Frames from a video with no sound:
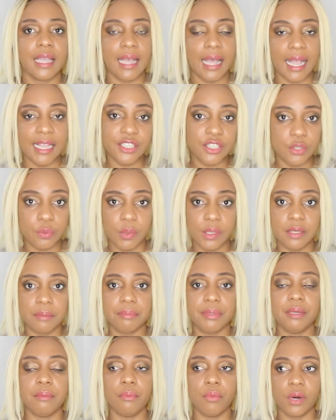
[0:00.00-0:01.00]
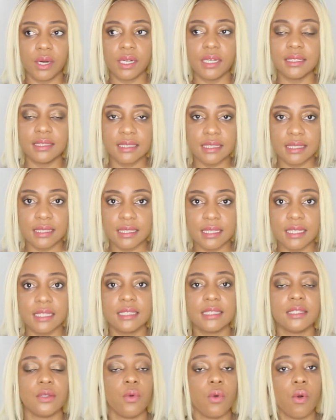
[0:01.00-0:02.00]
I just want to be more
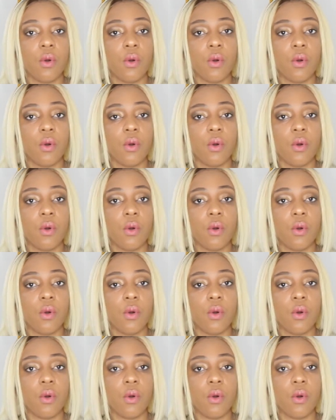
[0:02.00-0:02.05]
consistent.